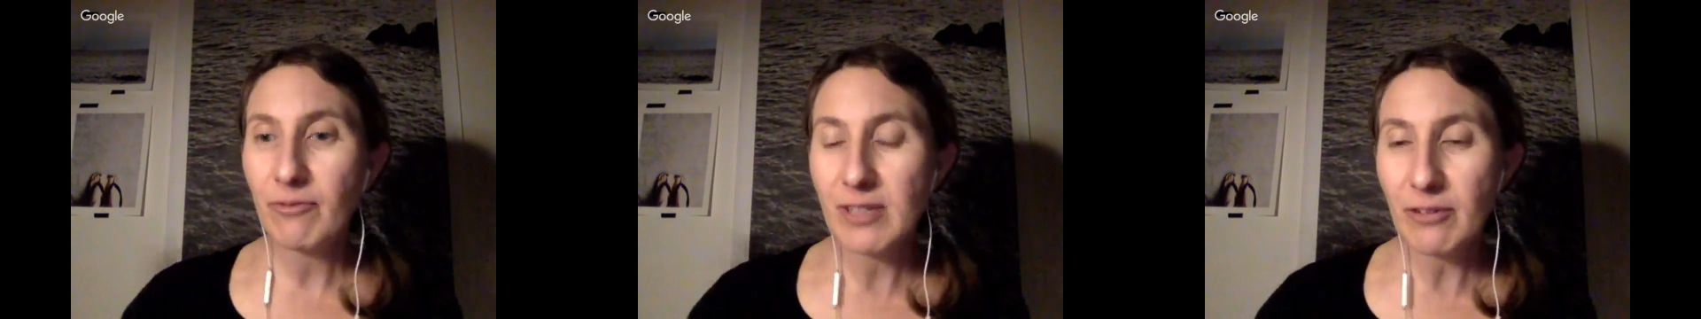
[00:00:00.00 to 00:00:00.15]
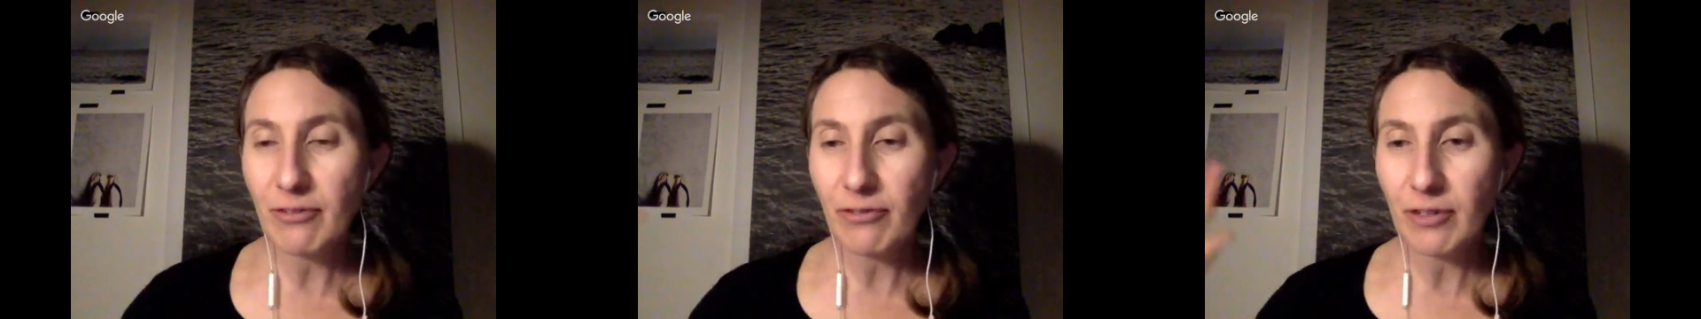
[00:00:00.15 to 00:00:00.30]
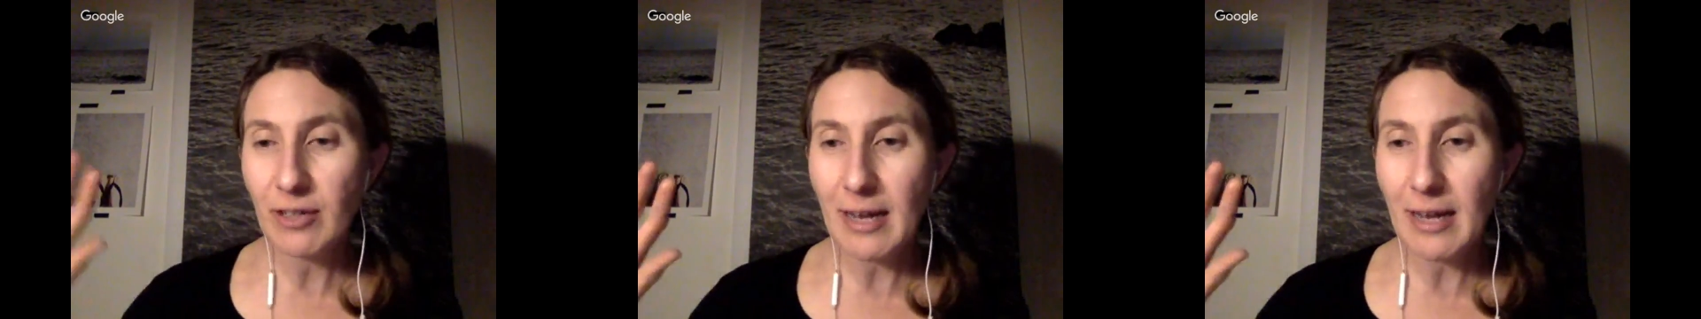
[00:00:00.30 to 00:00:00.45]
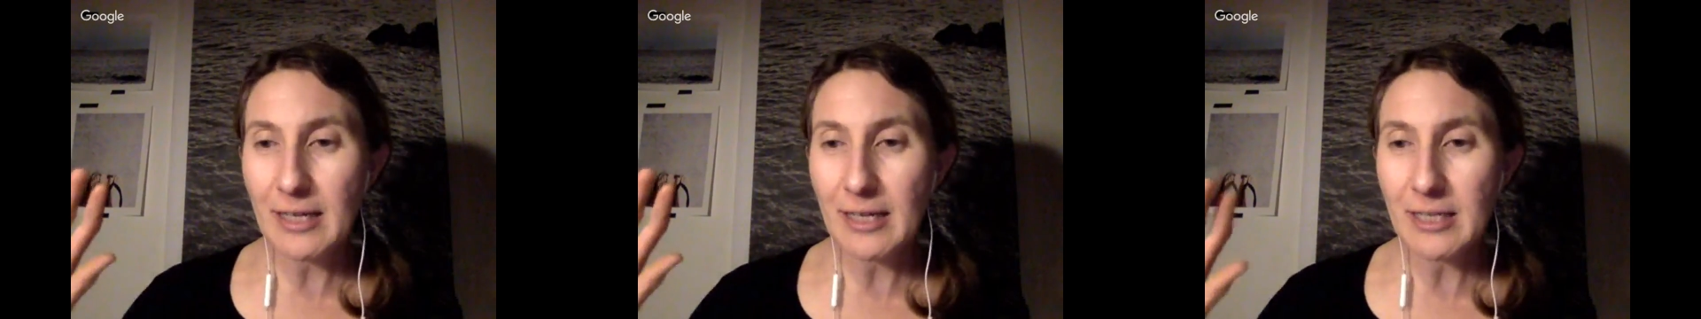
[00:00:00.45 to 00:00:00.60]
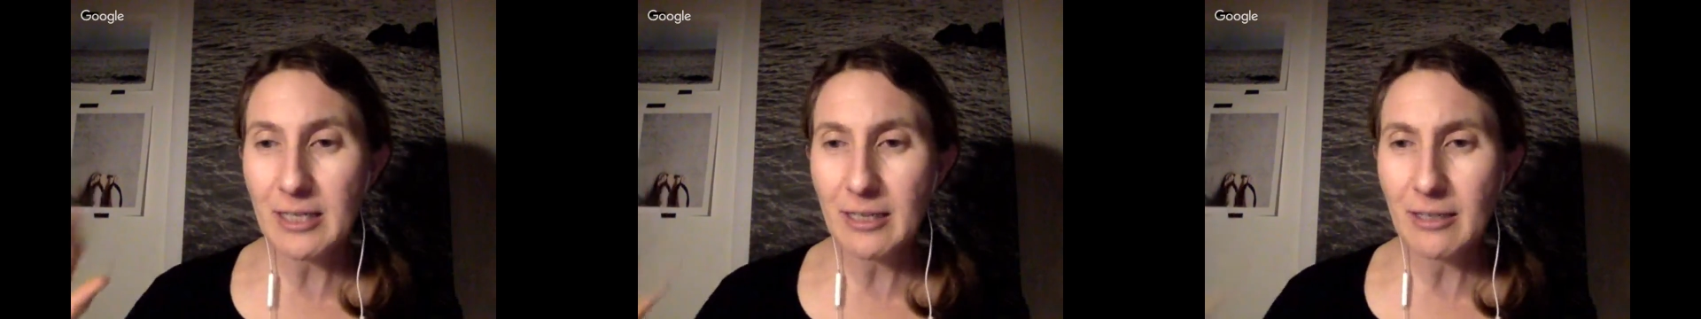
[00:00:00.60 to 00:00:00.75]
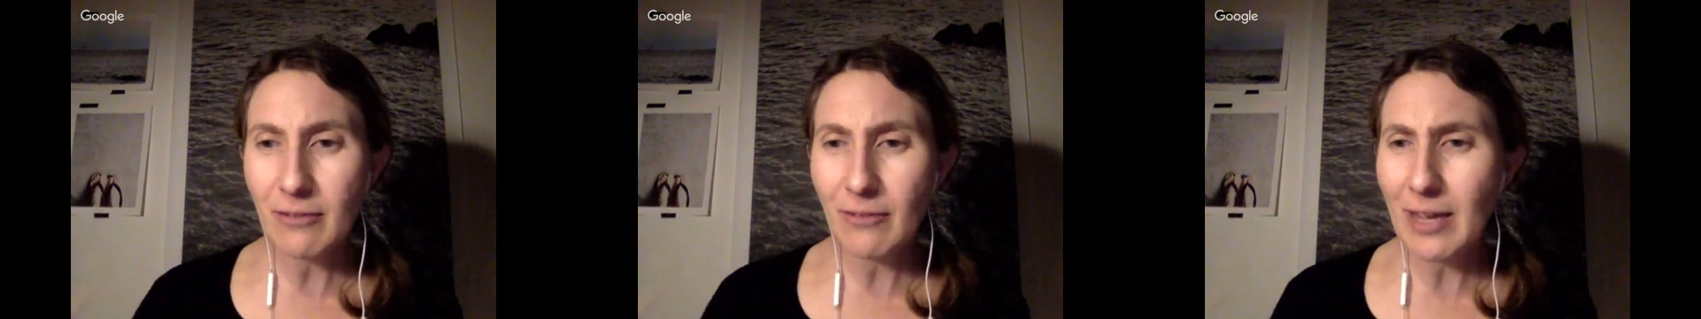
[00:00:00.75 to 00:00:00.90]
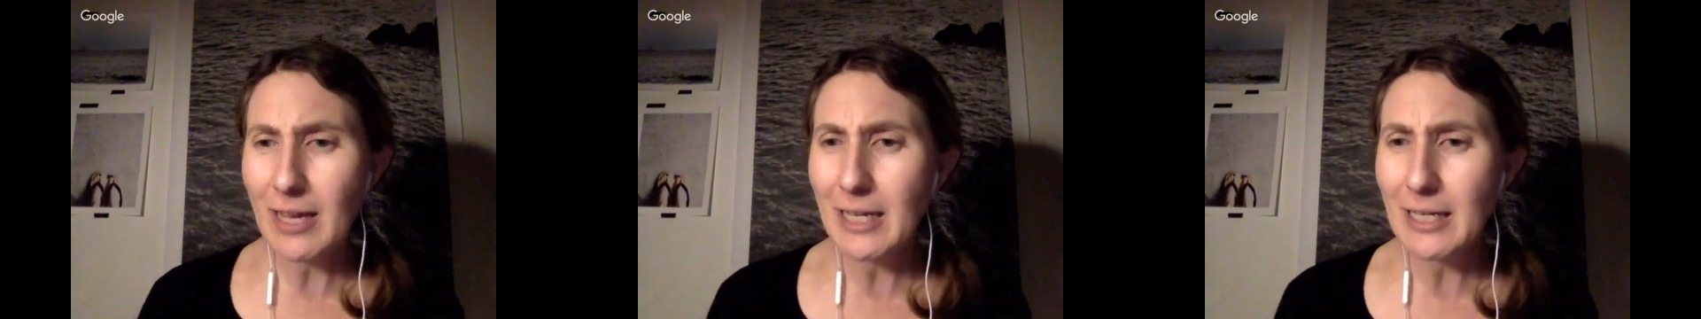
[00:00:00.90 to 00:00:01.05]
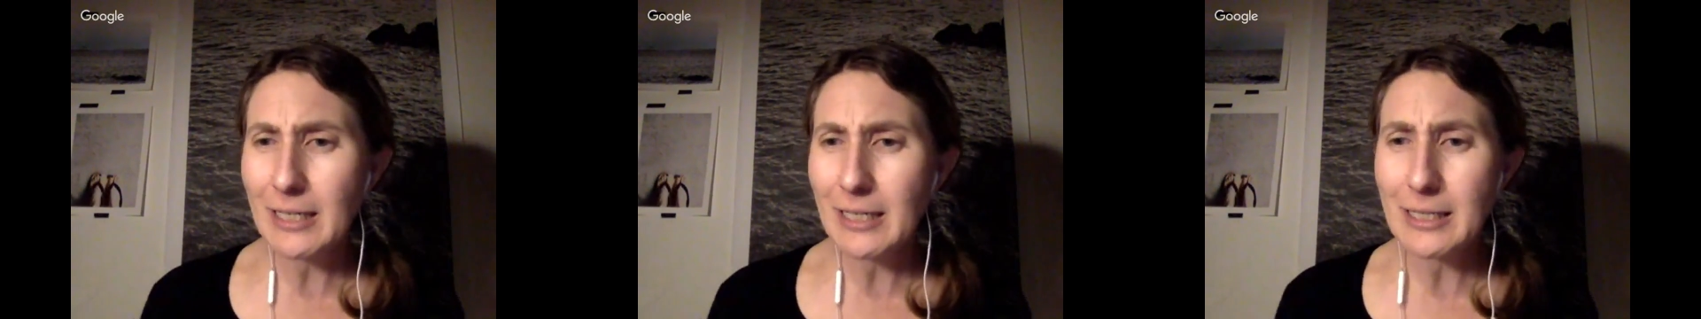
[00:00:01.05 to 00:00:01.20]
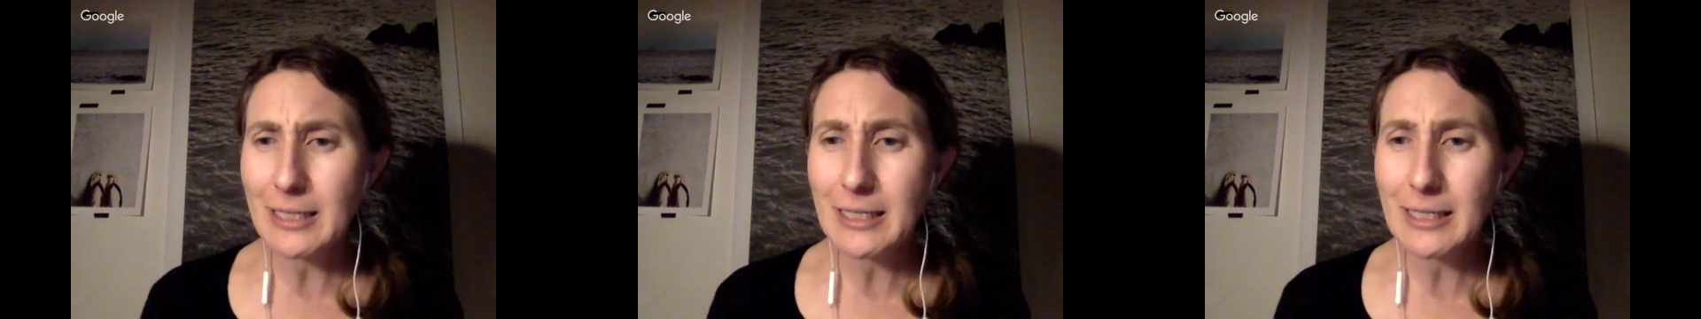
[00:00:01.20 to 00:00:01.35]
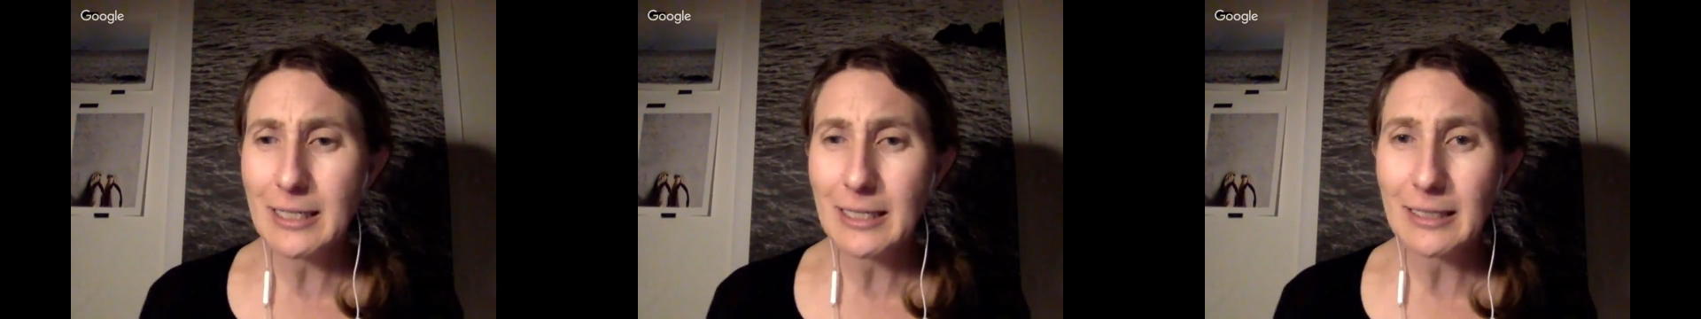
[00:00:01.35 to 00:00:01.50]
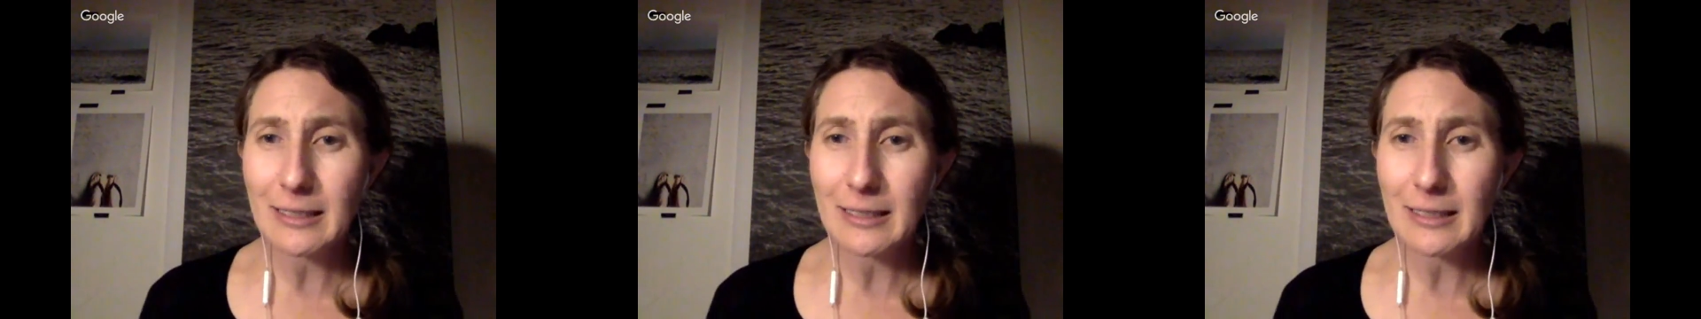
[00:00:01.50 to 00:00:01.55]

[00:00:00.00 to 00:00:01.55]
different excavators